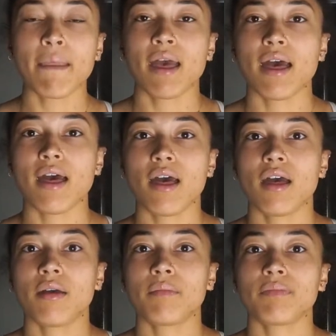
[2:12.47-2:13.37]

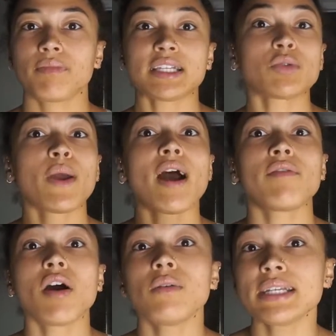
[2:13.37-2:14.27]
That's the way I've
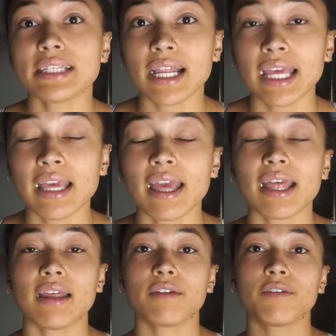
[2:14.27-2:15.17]
always done it,
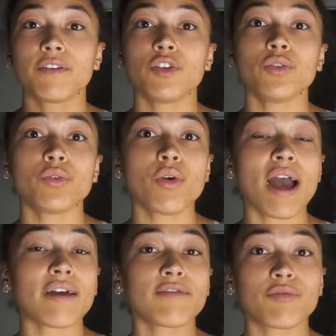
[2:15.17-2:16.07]
and if you
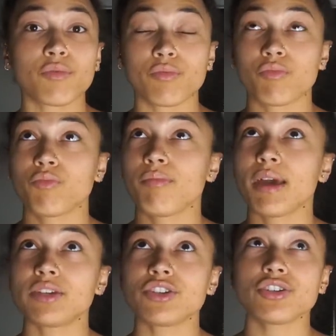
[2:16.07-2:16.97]
have
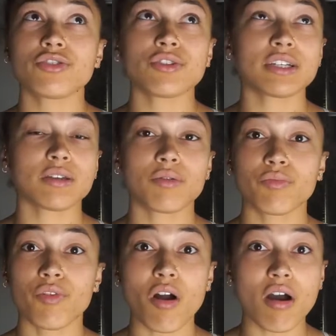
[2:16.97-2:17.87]
measured yours
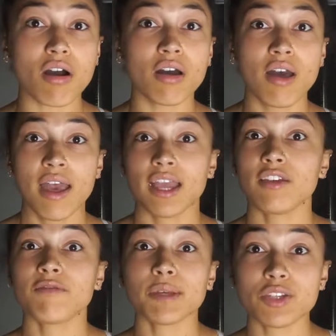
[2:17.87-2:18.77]
raw and
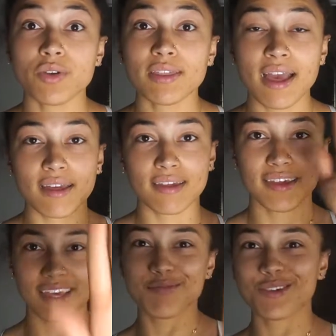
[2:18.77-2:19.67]
you've been doing that,
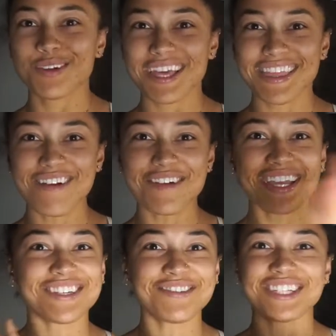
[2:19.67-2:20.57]
keep doing it that way.
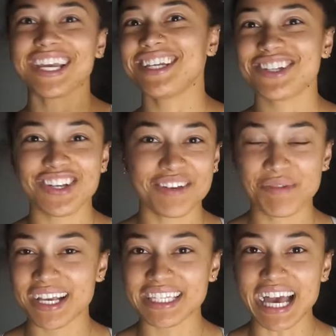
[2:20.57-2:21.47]
Don't change
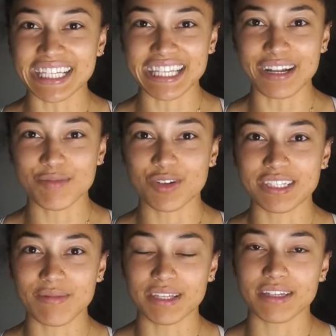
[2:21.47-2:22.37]
because I said I'm doing
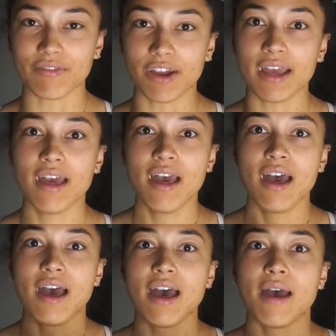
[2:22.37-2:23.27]
something different.
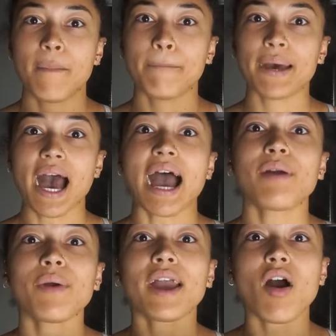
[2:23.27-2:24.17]
But I
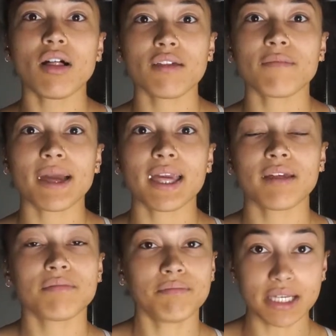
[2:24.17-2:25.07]
weigh all of my
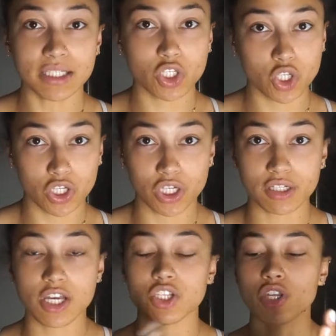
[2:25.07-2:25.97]
meats cooked.
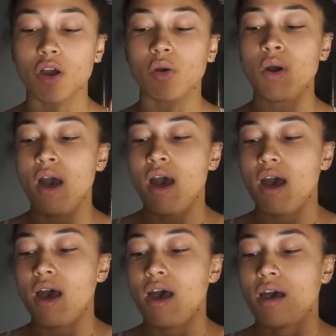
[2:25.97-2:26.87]
So
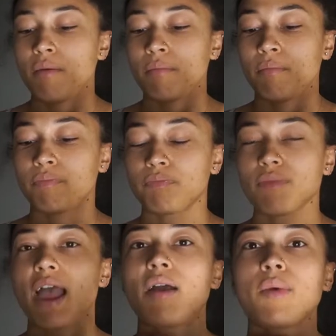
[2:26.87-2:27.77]

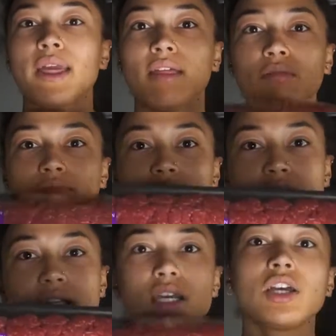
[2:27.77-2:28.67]
I weigh
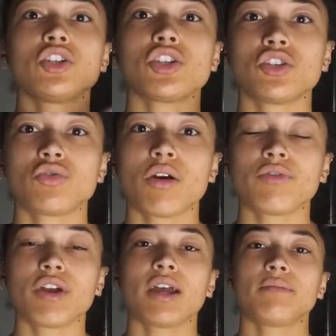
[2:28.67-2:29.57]
this 112
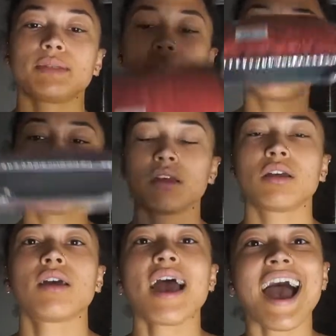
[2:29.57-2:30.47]
grams
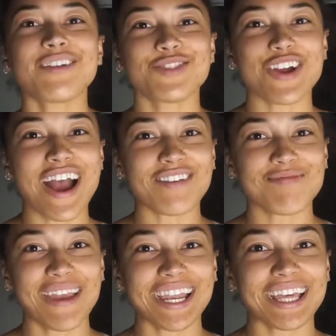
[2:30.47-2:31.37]
after I've
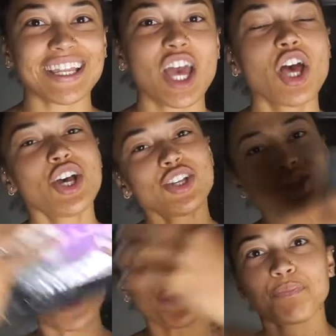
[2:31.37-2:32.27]
made it.
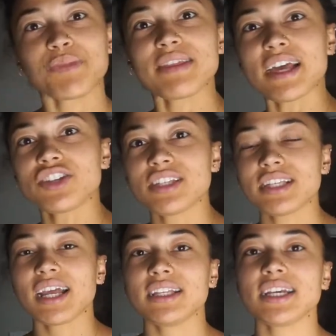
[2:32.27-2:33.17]
So that's just an
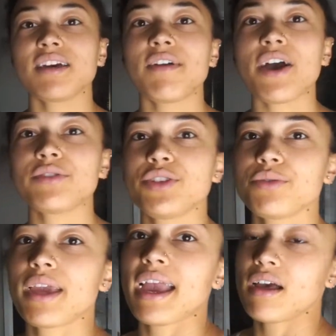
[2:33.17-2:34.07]
idea of how to
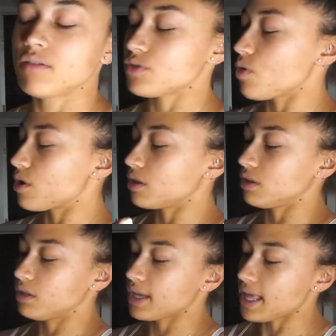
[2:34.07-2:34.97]
count or
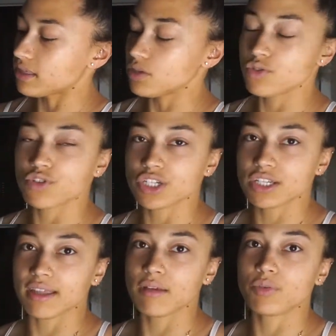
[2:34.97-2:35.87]
look at the
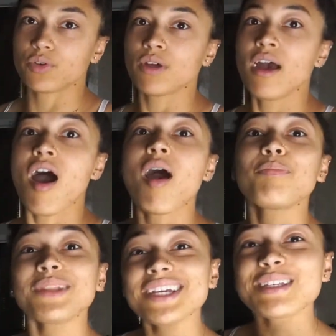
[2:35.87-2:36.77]
nutrition label.
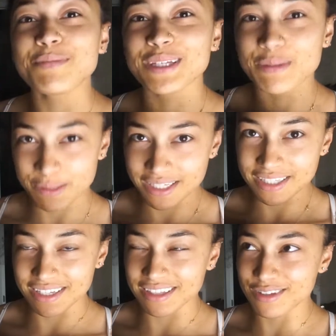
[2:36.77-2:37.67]
Please, please, please
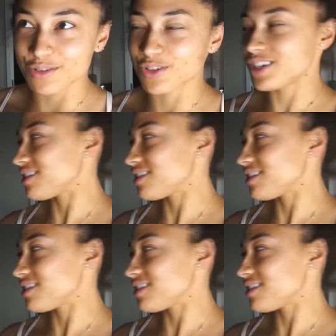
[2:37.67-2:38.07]
look at the nutrition